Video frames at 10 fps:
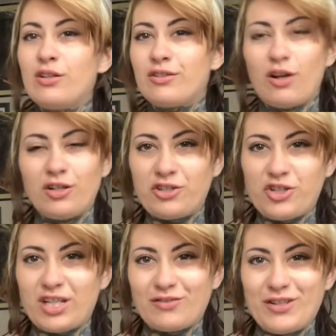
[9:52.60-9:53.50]
onto
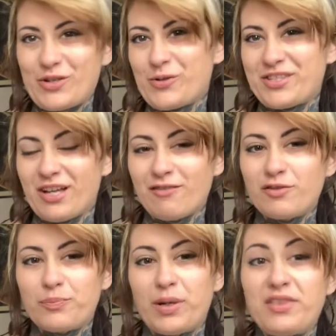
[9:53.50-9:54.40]
just visual stuff.
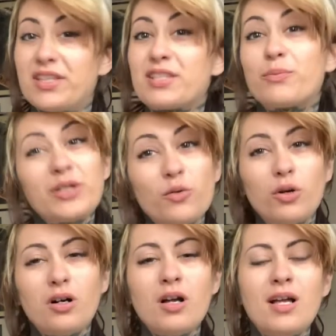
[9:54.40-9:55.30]
But this is pretty
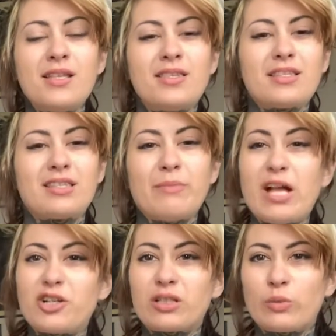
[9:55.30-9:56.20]
cool. This is the
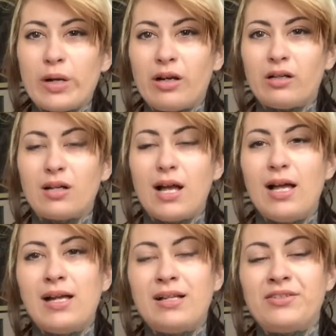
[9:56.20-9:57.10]
magic square,
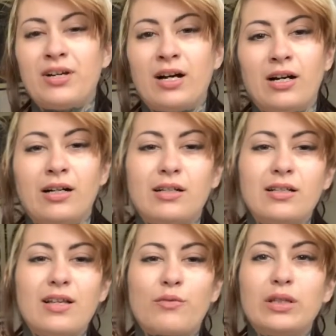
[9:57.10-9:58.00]
and
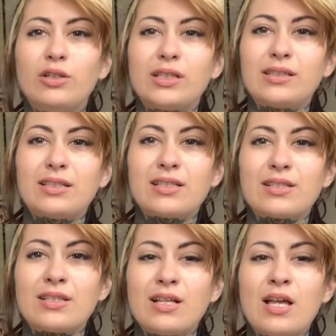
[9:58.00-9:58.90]
if we look at
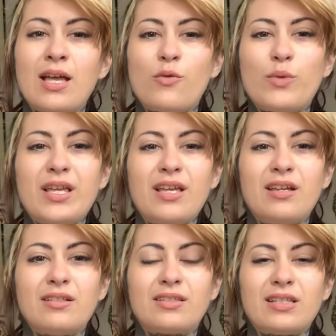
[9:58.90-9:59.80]
this, we
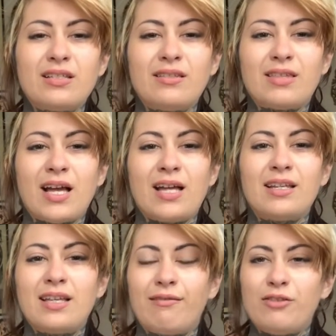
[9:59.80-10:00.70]
see that
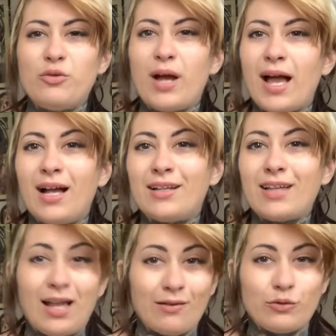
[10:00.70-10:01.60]
if you add
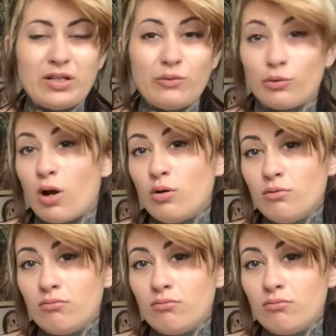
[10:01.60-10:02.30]
every row,